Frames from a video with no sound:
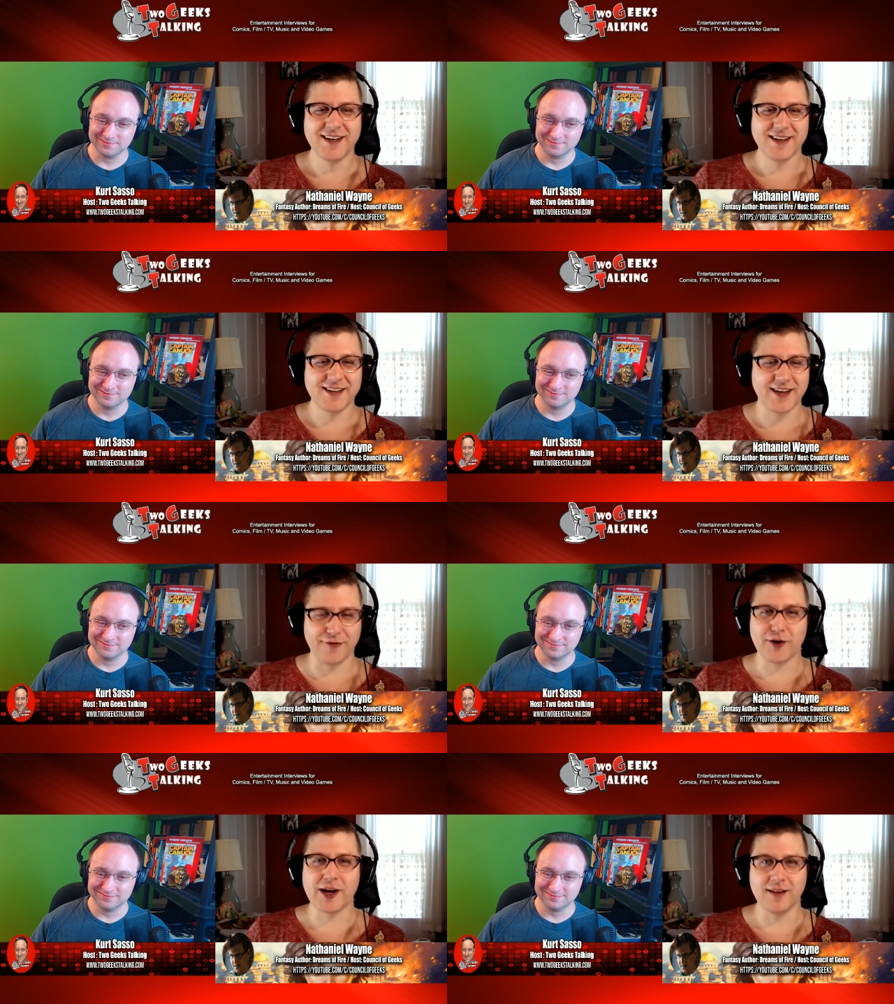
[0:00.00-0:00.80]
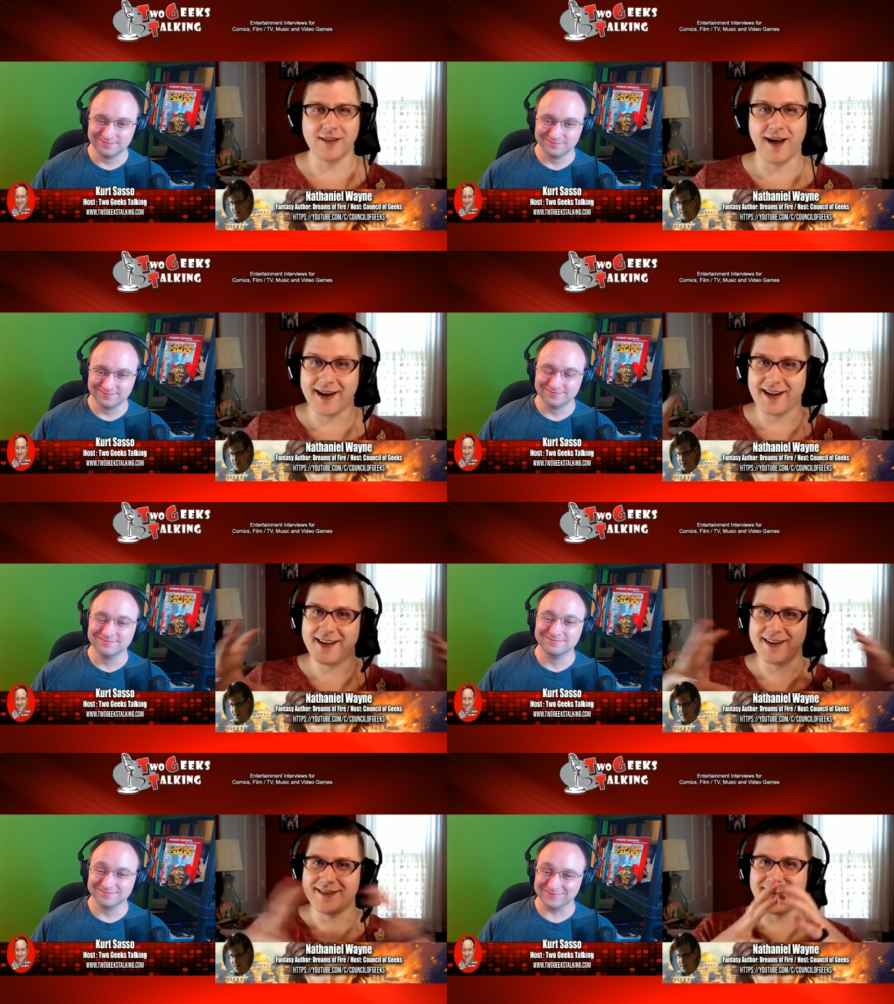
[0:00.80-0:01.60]
Speaker 1: covering a lot
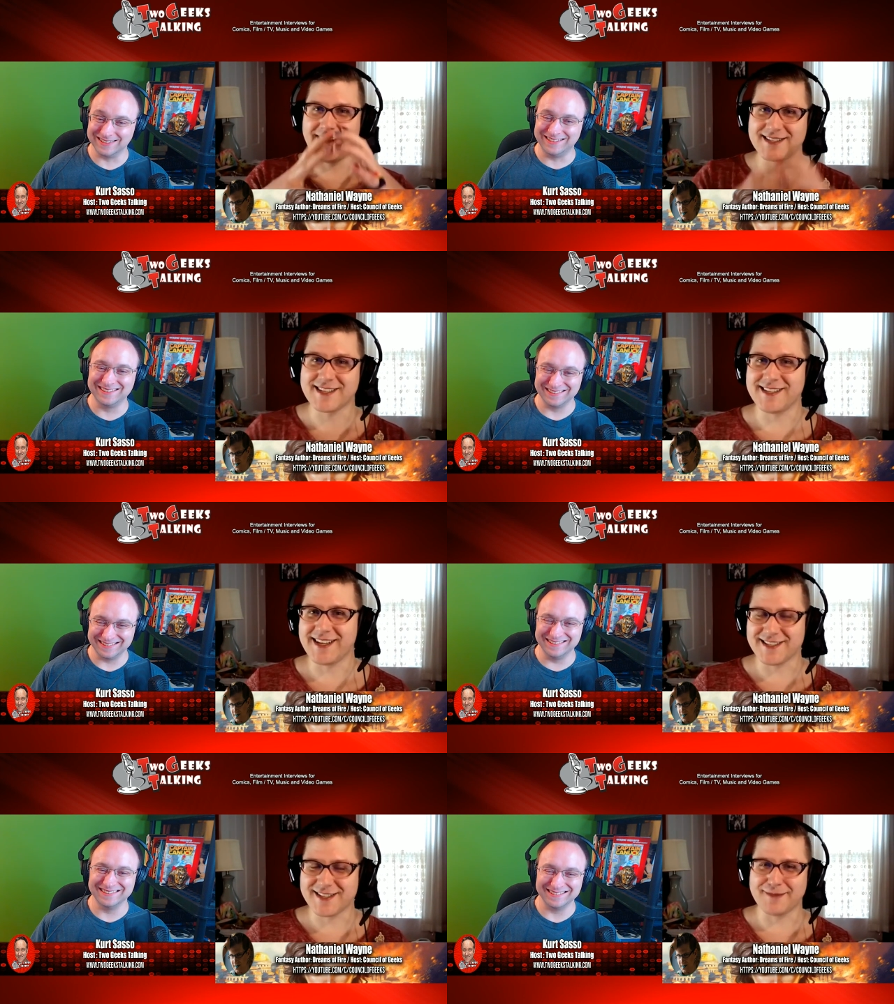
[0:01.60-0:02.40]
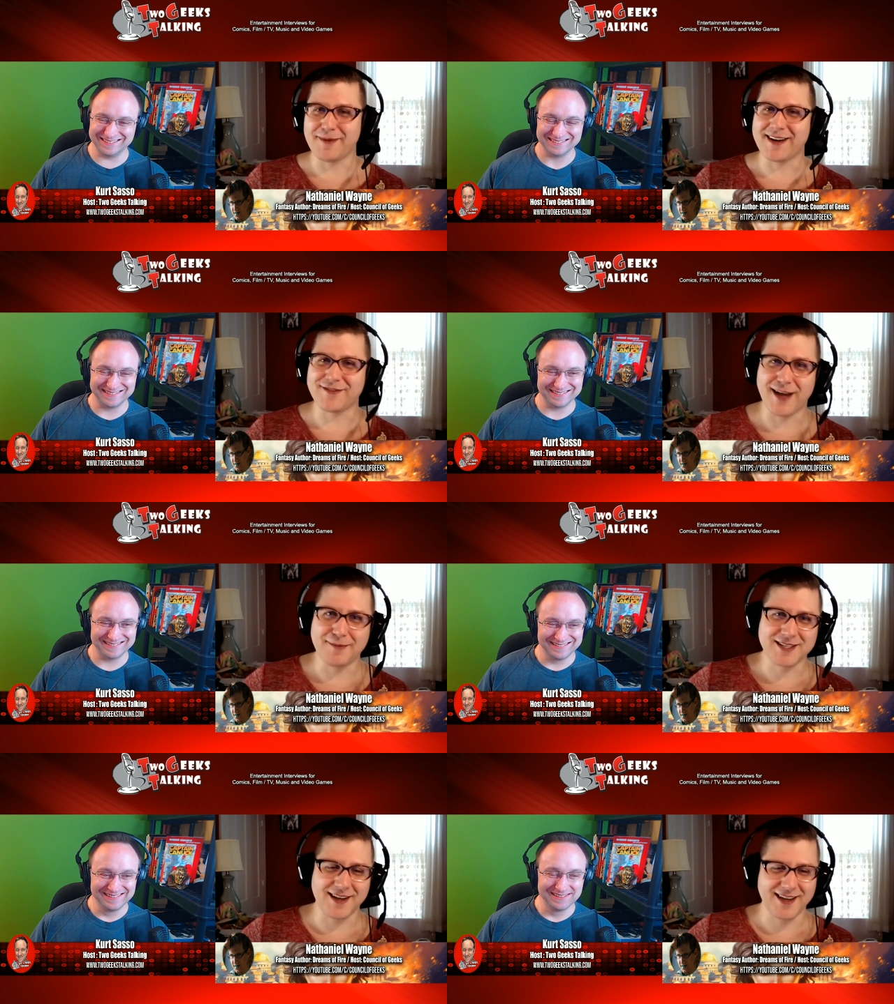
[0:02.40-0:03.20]
in as condensed amount of time
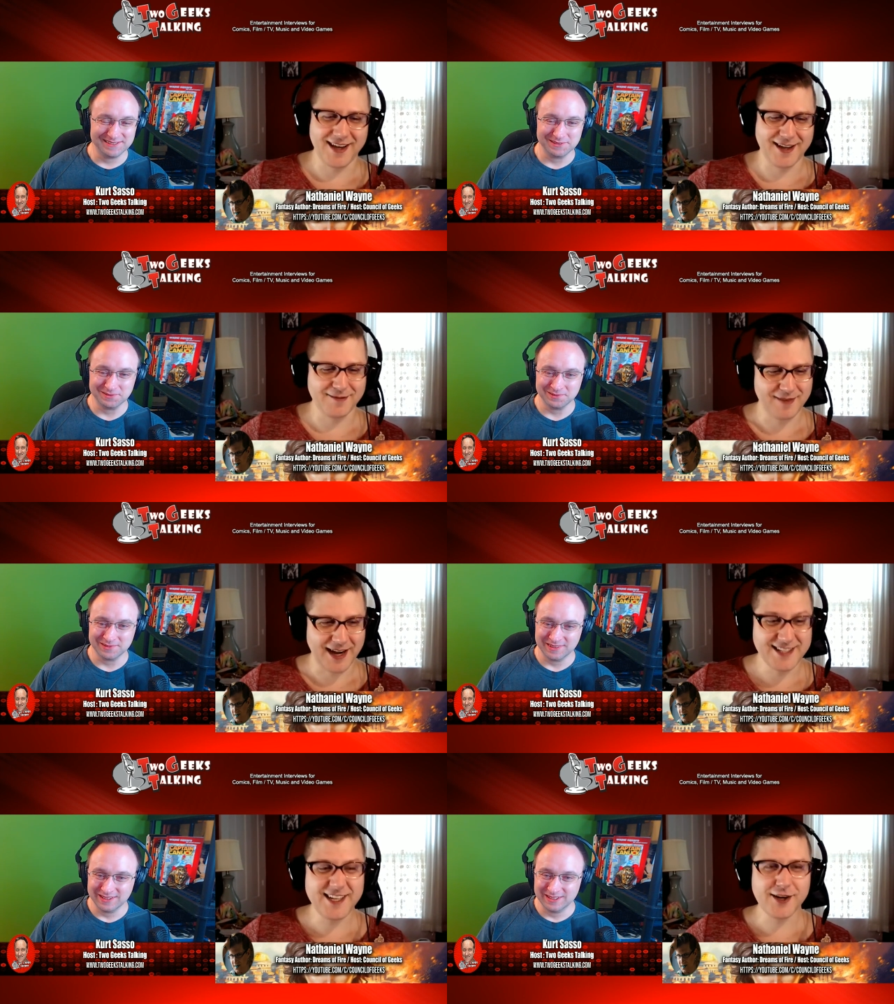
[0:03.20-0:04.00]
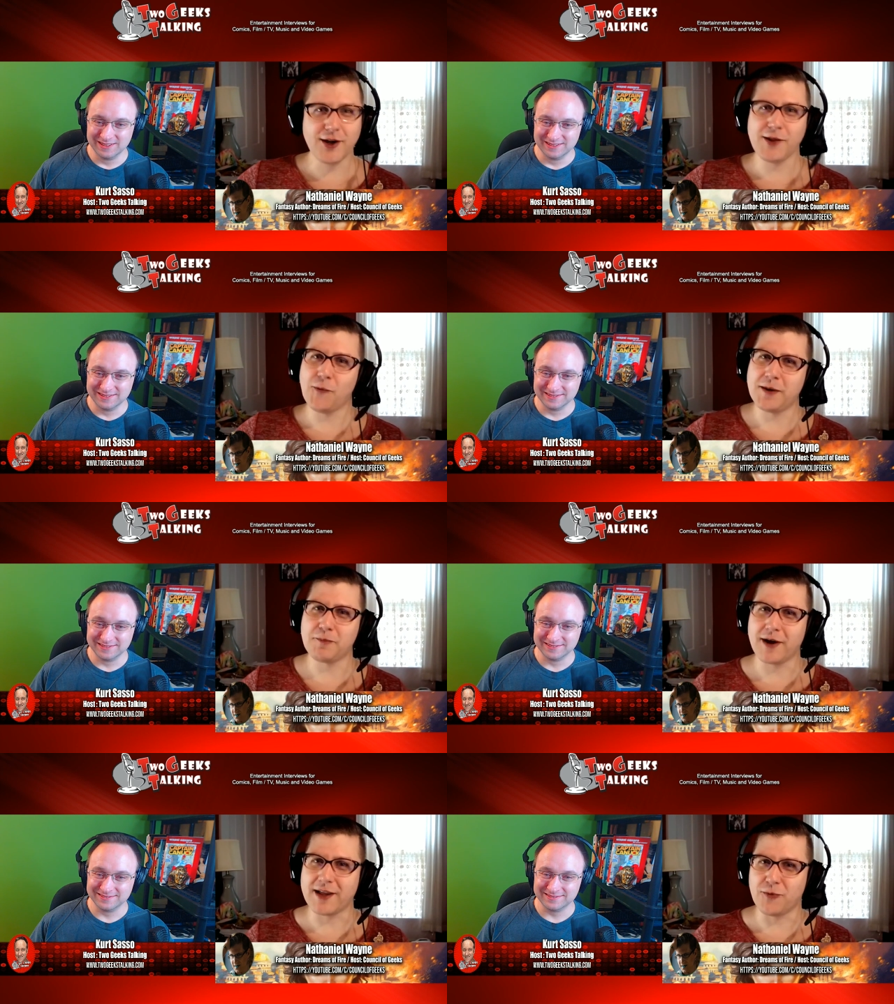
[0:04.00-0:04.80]
as I can. I did it all in one
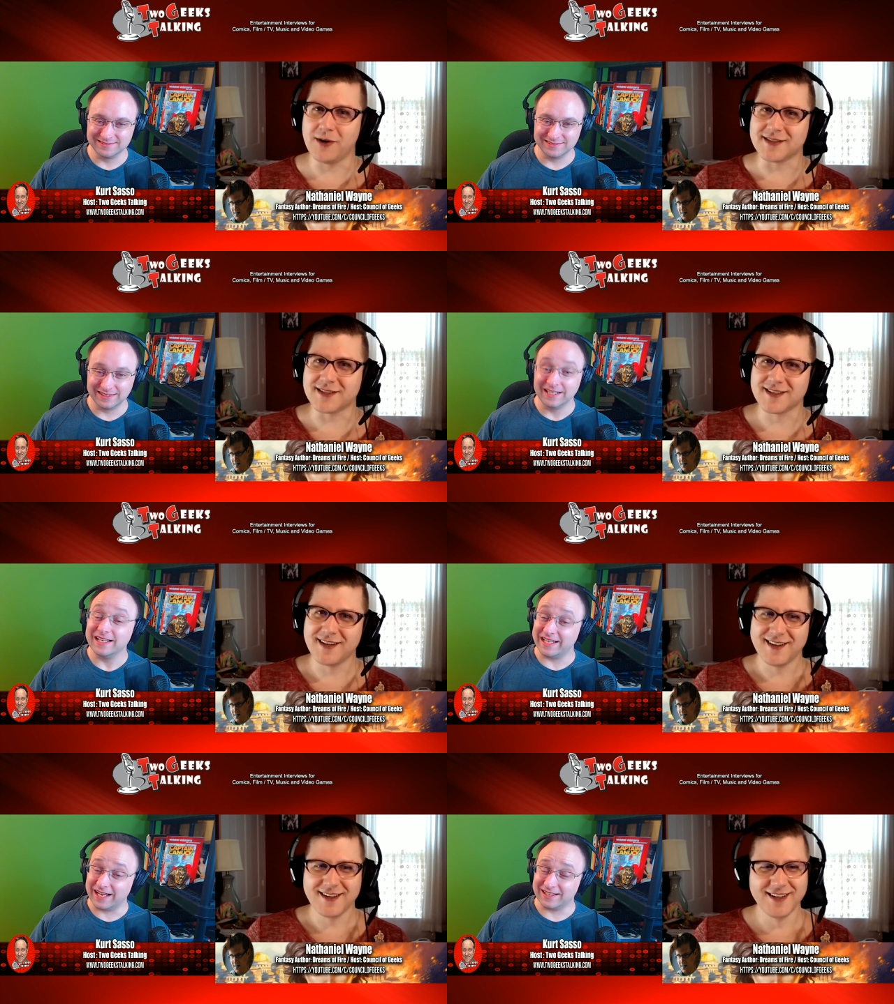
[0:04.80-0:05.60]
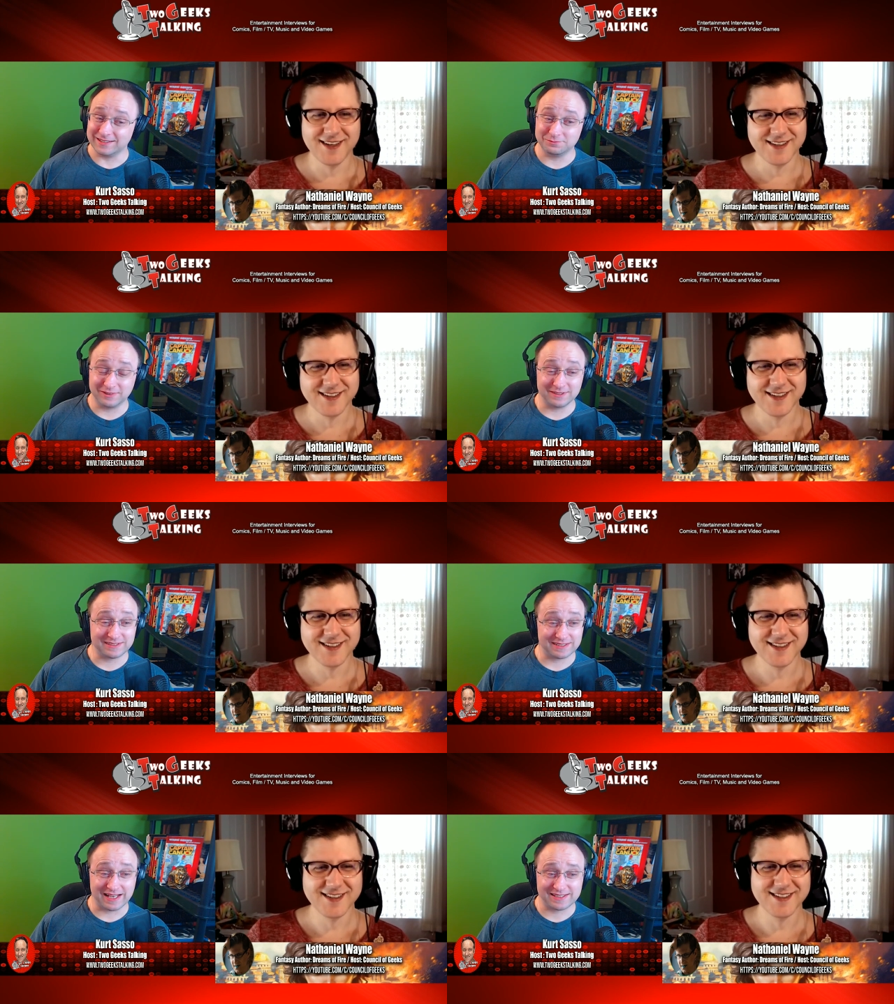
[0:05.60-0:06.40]
breath once.
Speaker 2: Yeah,
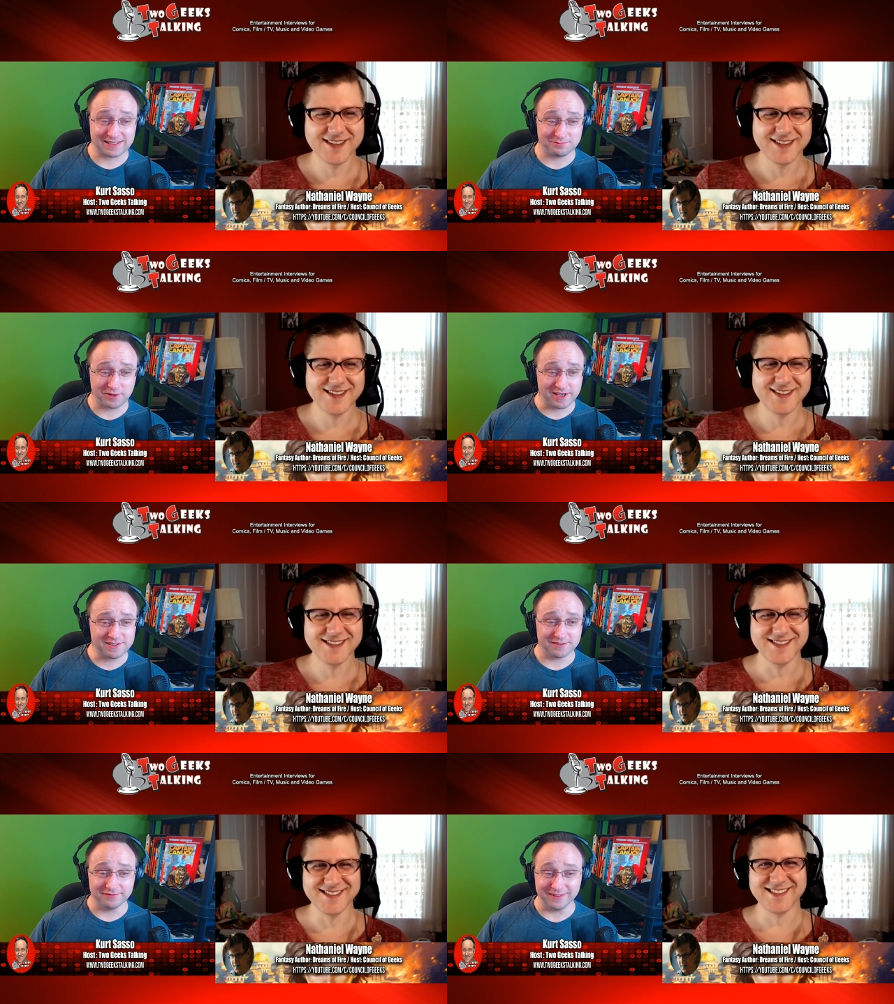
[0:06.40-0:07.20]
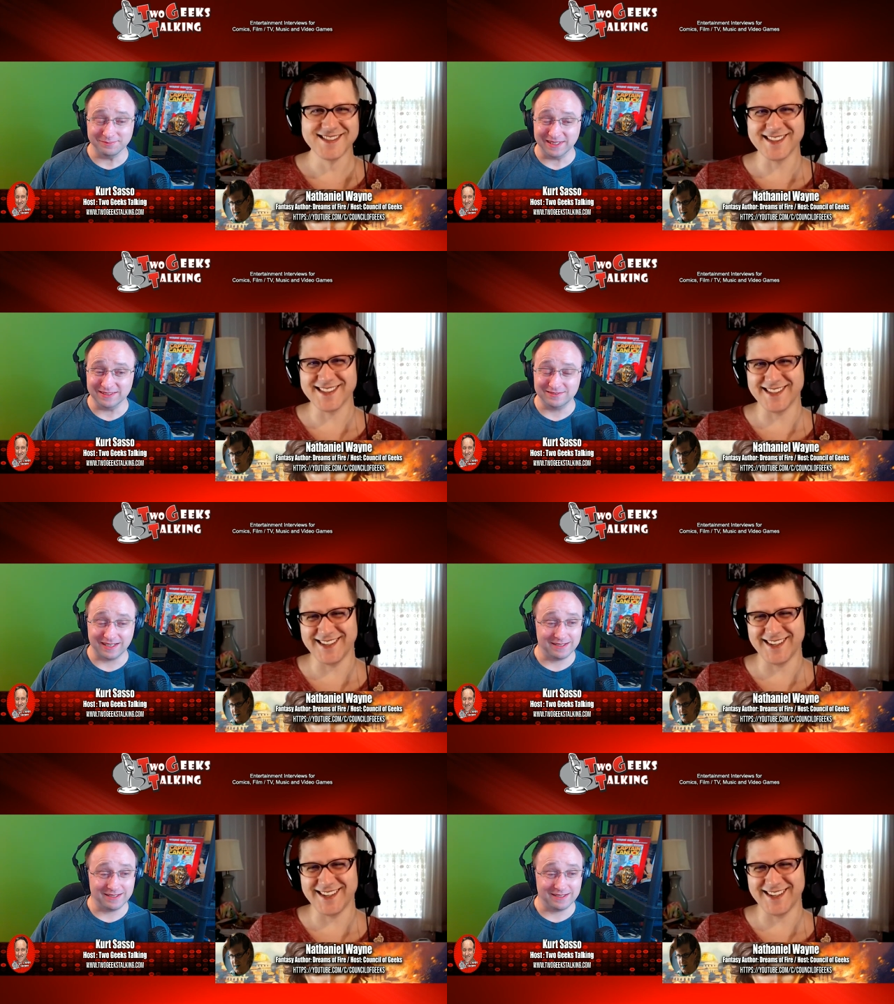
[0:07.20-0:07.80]
well, that's impressive. I